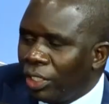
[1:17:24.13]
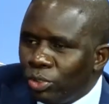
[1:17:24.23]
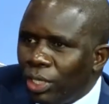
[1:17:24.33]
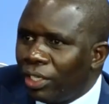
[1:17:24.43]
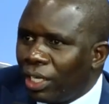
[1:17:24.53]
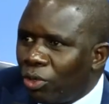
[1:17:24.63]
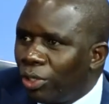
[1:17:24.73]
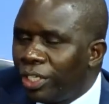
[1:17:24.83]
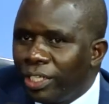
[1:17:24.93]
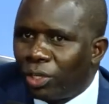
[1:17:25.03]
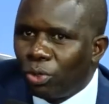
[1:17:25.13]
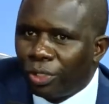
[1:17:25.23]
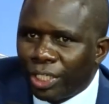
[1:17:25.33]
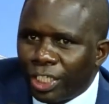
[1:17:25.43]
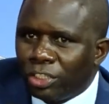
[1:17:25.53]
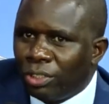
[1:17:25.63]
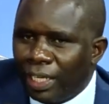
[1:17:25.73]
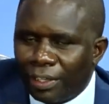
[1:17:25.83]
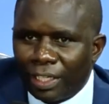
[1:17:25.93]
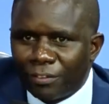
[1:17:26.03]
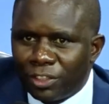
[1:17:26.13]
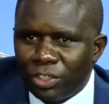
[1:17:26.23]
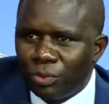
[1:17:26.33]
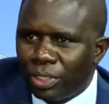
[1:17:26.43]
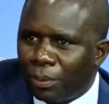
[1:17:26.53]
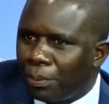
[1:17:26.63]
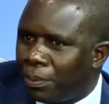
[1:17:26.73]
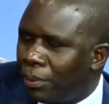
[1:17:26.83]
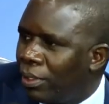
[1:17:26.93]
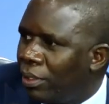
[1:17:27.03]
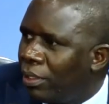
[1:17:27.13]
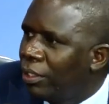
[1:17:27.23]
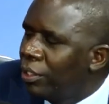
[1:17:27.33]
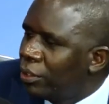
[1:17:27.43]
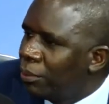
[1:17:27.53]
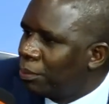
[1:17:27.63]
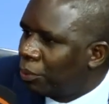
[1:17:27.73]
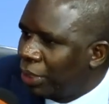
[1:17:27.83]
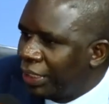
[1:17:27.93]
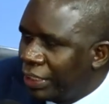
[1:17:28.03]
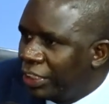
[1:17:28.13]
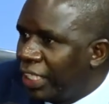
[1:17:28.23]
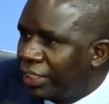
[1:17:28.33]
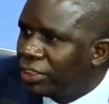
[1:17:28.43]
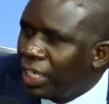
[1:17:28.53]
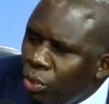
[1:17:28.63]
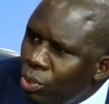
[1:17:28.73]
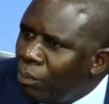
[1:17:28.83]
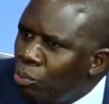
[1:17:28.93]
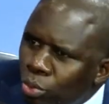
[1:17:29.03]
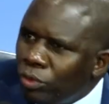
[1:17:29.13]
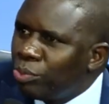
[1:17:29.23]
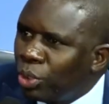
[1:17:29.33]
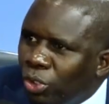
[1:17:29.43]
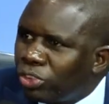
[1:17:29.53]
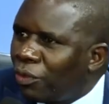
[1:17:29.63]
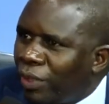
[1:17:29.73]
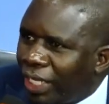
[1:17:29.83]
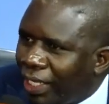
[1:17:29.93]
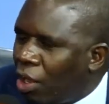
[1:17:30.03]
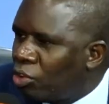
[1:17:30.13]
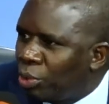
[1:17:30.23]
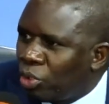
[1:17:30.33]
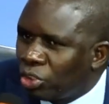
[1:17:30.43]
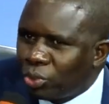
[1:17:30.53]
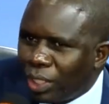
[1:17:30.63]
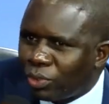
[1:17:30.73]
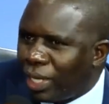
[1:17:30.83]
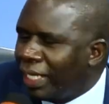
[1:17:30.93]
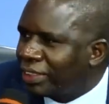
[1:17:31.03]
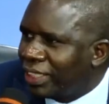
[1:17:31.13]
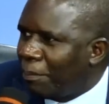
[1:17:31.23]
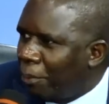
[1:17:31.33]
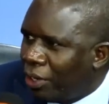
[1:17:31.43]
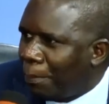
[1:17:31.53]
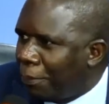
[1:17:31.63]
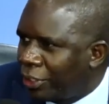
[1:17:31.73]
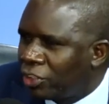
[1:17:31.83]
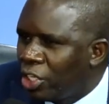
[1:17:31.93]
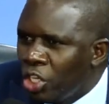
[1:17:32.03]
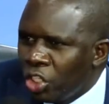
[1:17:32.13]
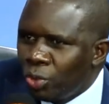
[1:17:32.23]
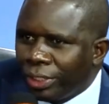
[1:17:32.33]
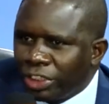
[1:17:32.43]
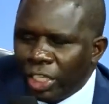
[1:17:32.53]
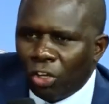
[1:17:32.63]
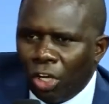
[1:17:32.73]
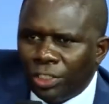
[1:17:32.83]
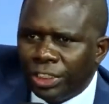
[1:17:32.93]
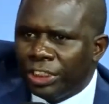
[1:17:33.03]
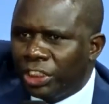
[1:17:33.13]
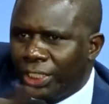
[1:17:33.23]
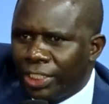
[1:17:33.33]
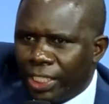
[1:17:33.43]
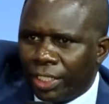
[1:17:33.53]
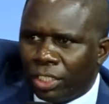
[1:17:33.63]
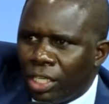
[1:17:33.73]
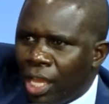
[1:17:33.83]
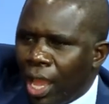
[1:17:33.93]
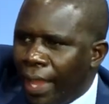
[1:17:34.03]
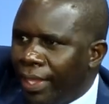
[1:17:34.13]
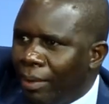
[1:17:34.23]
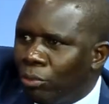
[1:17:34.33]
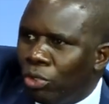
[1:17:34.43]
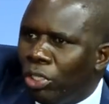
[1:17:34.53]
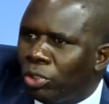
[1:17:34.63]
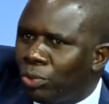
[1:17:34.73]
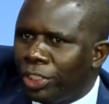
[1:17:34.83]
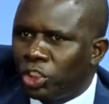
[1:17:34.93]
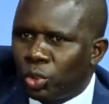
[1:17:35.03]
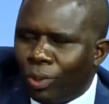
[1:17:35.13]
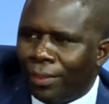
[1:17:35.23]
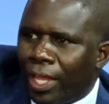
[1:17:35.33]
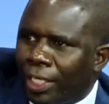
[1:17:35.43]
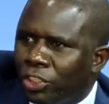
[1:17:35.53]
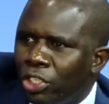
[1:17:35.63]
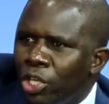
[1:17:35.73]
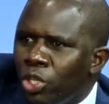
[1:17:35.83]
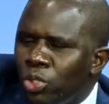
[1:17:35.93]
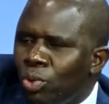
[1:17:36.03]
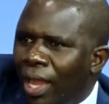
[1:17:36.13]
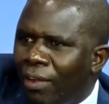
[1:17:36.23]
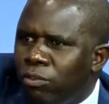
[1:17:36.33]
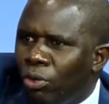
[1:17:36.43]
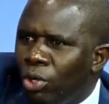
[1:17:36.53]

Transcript: and you are in a congregation, like I've seen with the politicians. Now you are moved because of the crowd, because you want to earn some bonga points. You are saying, all these children, I am going to ensure that you have